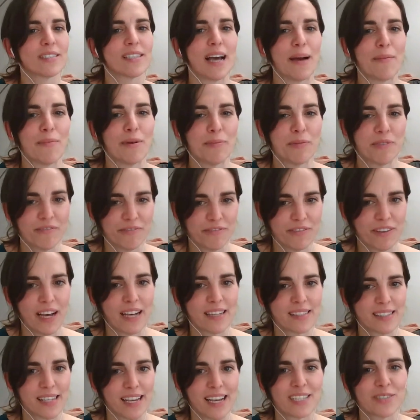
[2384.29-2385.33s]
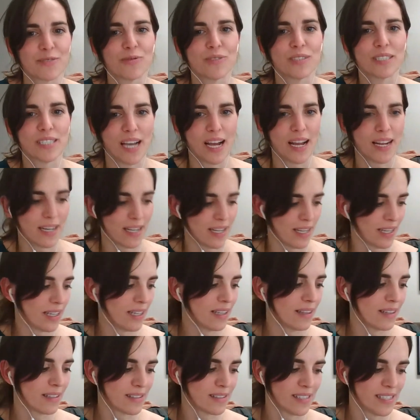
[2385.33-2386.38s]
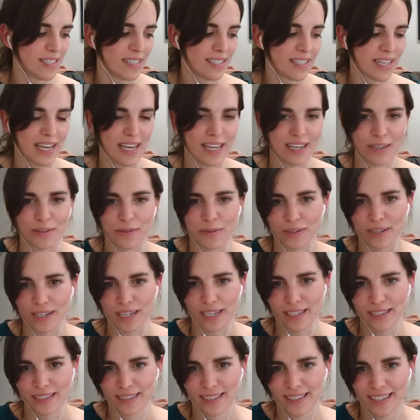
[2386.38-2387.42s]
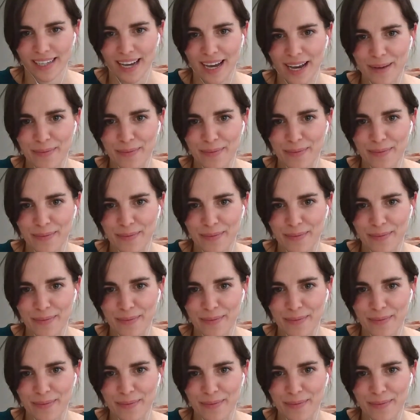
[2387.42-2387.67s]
gonna put fast casual dining in the seed category. I'm